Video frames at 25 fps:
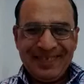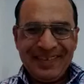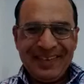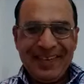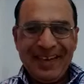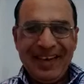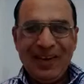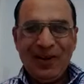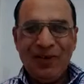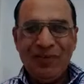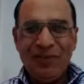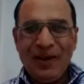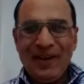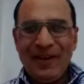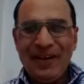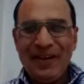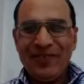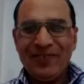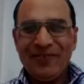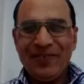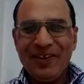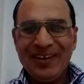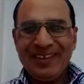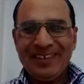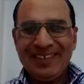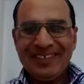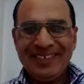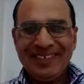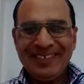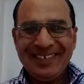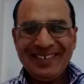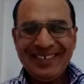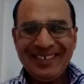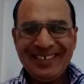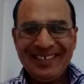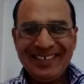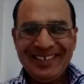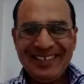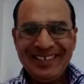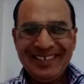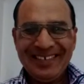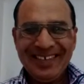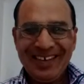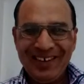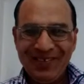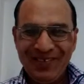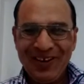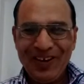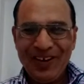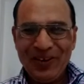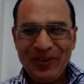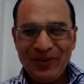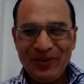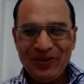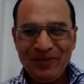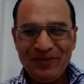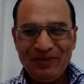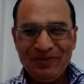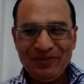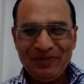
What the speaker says: Hello, my dear friends. How are you?